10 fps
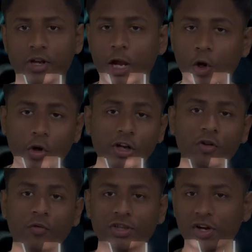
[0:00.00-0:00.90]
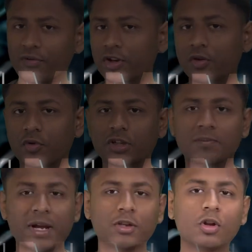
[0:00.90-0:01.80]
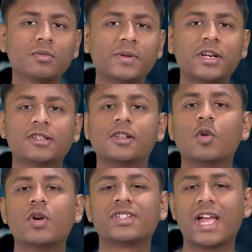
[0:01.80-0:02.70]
according to which our universe might not be in its lowest